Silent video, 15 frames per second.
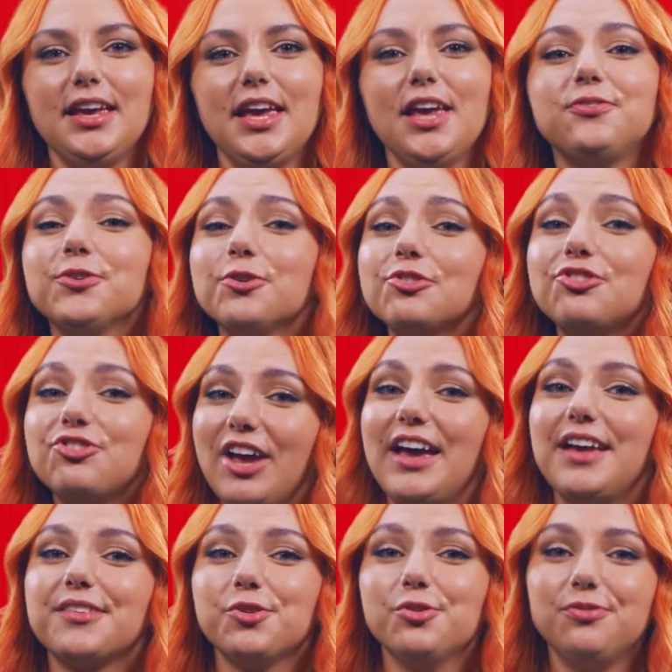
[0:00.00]
If your
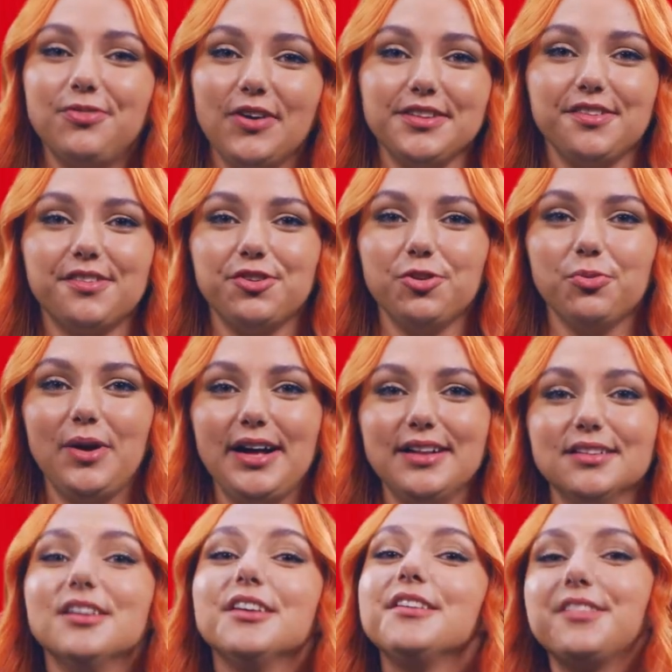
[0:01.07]
shares or funds do
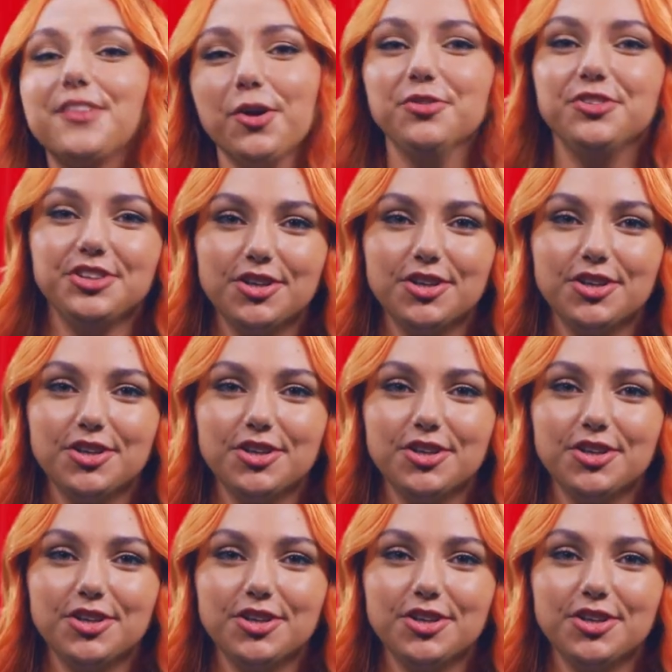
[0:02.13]
well, so do